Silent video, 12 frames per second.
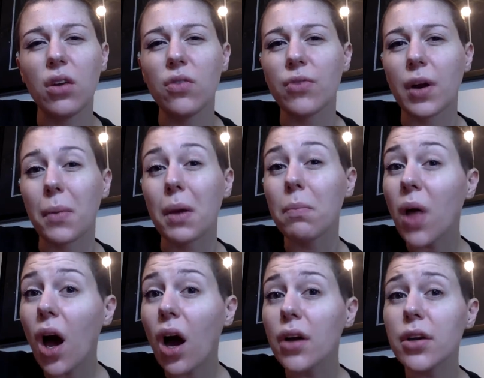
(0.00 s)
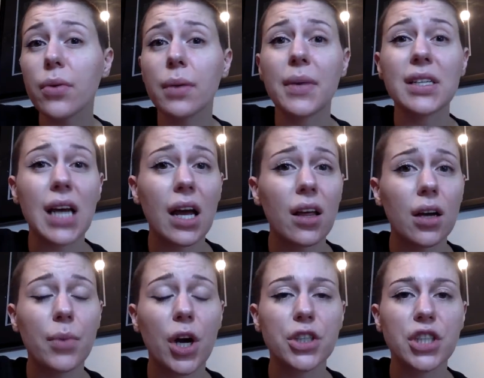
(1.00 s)
you've read my blog, you read my
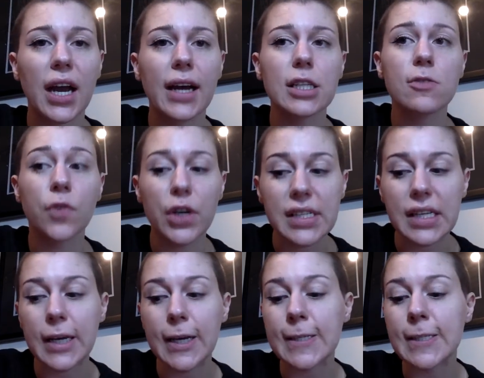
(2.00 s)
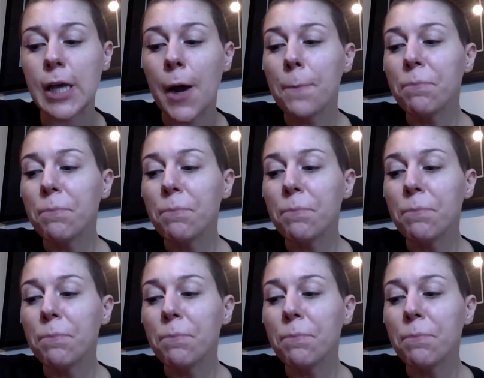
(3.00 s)
dialogue projects, voices,